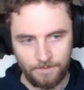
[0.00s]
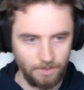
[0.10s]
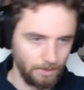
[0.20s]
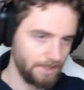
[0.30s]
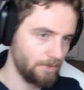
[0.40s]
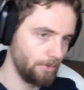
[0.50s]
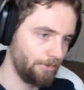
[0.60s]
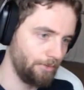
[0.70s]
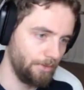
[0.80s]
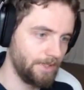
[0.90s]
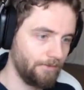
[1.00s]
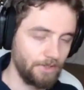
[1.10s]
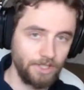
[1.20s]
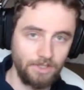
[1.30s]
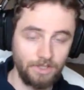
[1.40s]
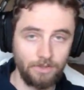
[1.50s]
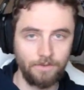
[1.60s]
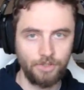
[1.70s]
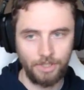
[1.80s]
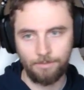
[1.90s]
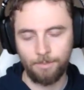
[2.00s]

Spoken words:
So let's go through the different changes on the ship,